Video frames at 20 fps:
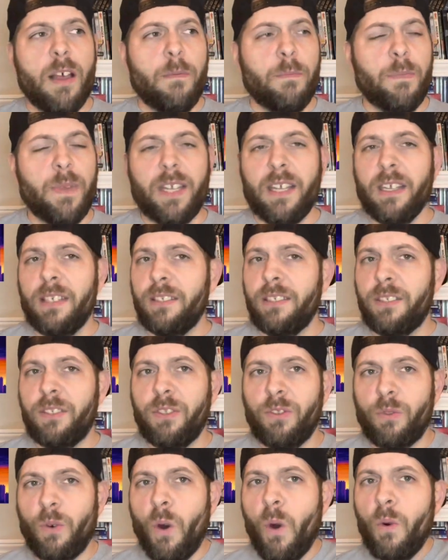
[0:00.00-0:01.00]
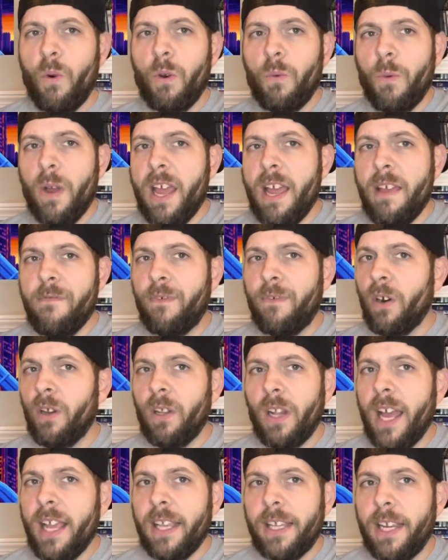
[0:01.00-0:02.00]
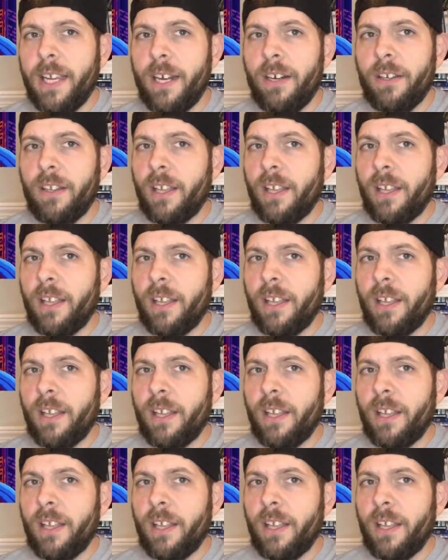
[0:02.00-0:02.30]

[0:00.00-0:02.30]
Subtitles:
because throw it away for all I care,